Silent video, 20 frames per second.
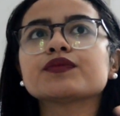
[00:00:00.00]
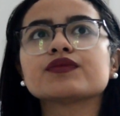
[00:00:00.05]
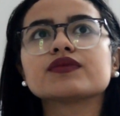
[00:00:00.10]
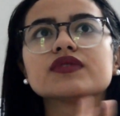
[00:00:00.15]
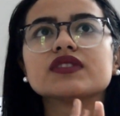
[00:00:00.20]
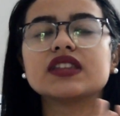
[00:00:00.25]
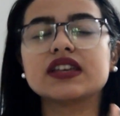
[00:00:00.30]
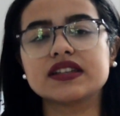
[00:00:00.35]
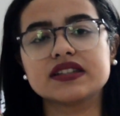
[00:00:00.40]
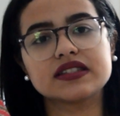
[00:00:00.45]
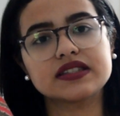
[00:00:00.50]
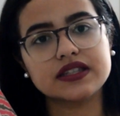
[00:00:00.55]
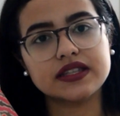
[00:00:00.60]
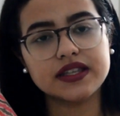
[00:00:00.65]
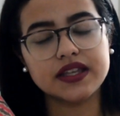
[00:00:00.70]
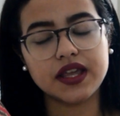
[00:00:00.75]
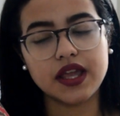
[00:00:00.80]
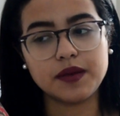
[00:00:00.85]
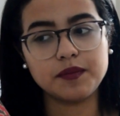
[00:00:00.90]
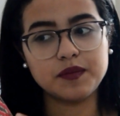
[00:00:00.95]
this
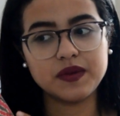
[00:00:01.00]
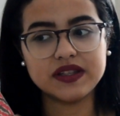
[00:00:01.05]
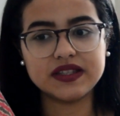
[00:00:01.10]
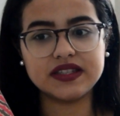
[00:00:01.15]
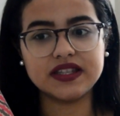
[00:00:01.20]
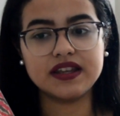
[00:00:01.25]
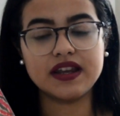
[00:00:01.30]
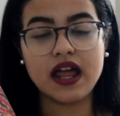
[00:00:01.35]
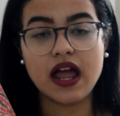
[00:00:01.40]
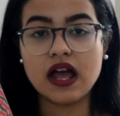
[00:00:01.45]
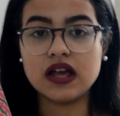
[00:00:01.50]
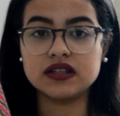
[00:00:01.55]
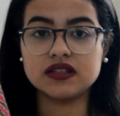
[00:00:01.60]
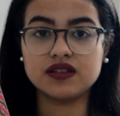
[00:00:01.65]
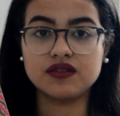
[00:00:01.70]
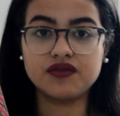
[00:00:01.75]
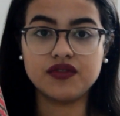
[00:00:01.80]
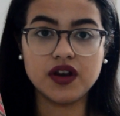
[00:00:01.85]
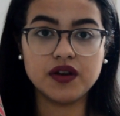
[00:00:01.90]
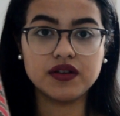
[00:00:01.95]
can be seen as
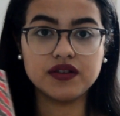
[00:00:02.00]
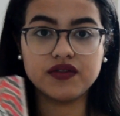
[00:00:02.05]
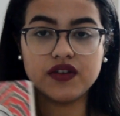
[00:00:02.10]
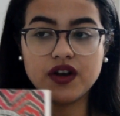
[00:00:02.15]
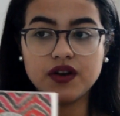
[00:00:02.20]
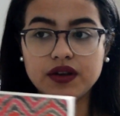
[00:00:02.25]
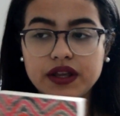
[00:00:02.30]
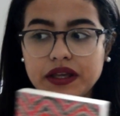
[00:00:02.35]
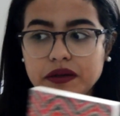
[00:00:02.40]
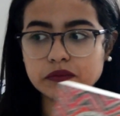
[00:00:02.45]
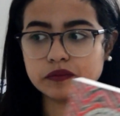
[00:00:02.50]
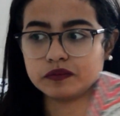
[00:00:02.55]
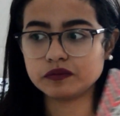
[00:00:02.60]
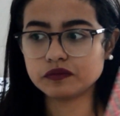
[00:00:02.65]
a very, very